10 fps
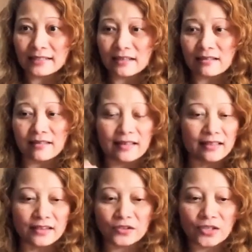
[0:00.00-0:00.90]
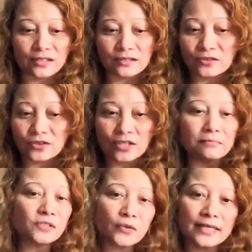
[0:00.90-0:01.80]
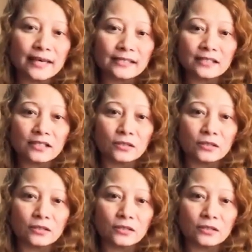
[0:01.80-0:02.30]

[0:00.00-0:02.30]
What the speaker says: and then they just jump to a hasty